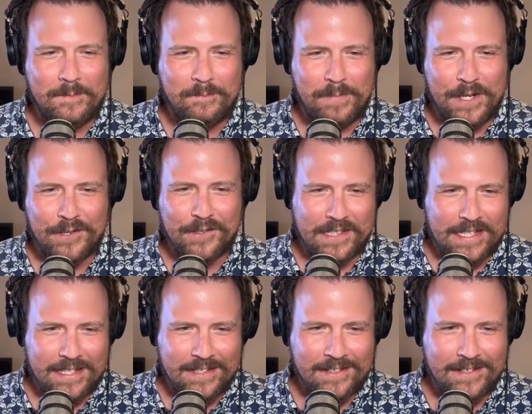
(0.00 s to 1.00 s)
beer
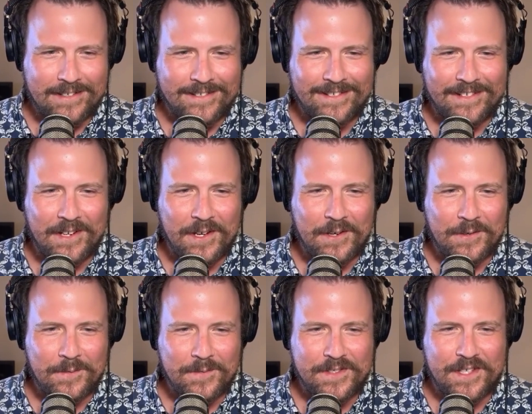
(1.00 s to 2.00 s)
league,
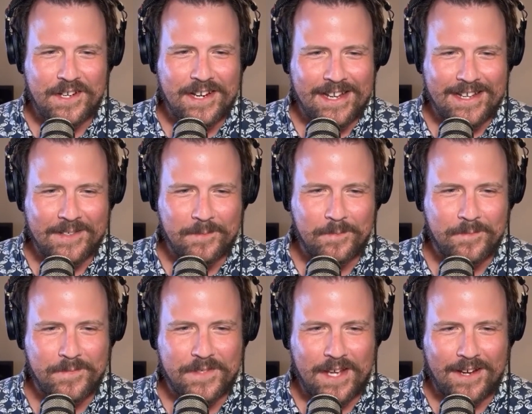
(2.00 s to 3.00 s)
Sunday
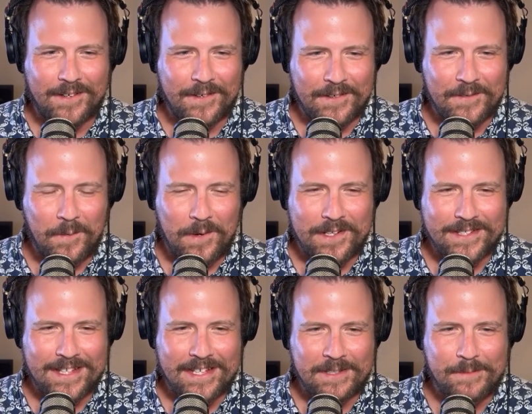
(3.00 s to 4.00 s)
soccer, where it's
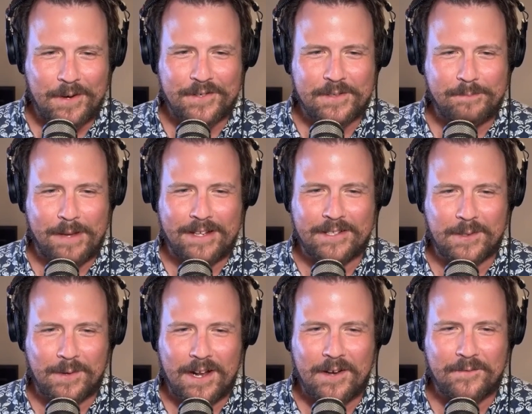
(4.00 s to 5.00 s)
like the ball just pings
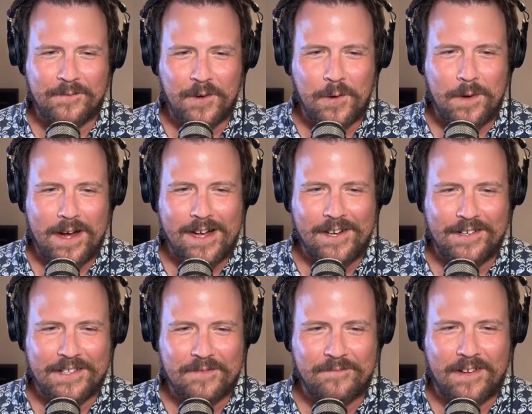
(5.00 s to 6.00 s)
around for a while
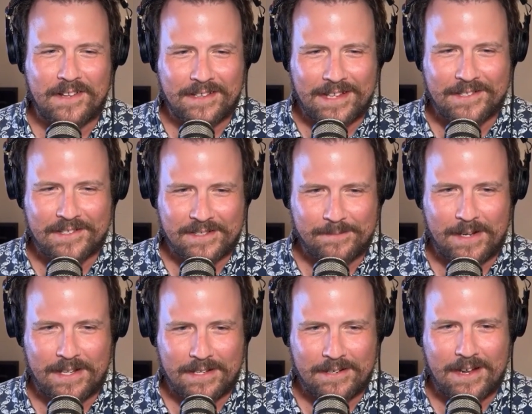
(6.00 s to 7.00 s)
and then finally lands on
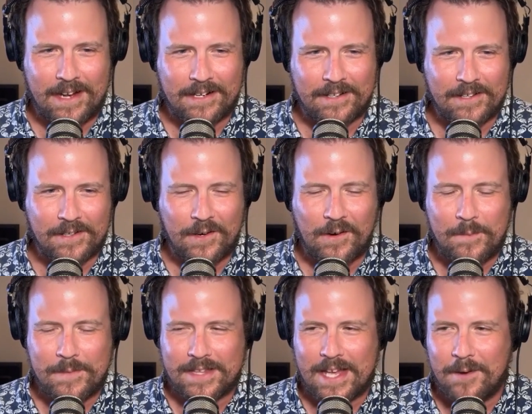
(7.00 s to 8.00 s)
somebody and they knock it in the goal. I
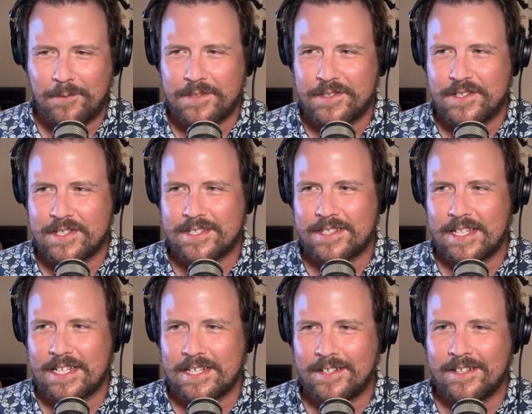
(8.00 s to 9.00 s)
mean, that was just
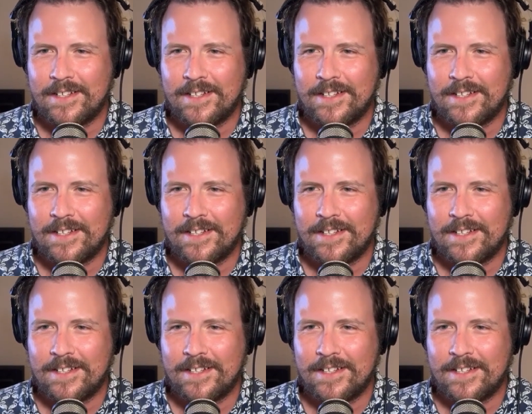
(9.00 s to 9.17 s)
like,